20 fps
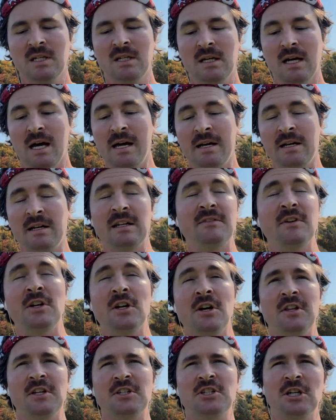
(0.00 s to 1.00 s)
I didn't even
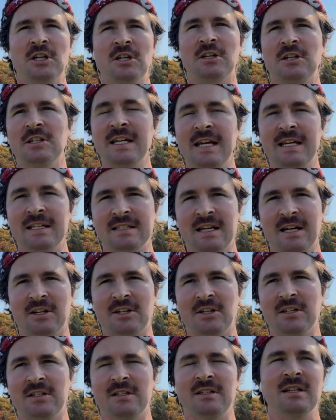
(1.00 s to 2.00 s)
know the chicken could taste that
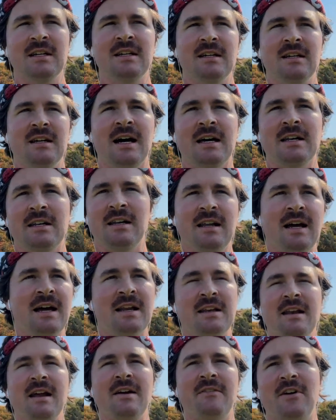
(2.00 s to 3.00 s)
good. I'd
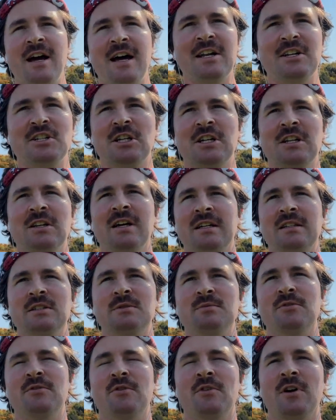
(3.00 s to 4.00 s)
never had a chicken like this
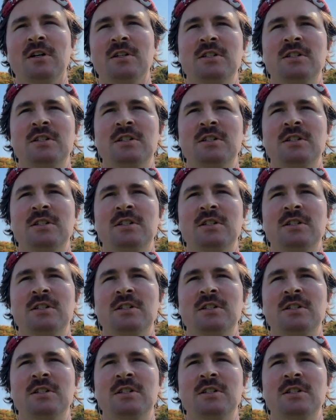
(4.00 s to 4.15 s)
before.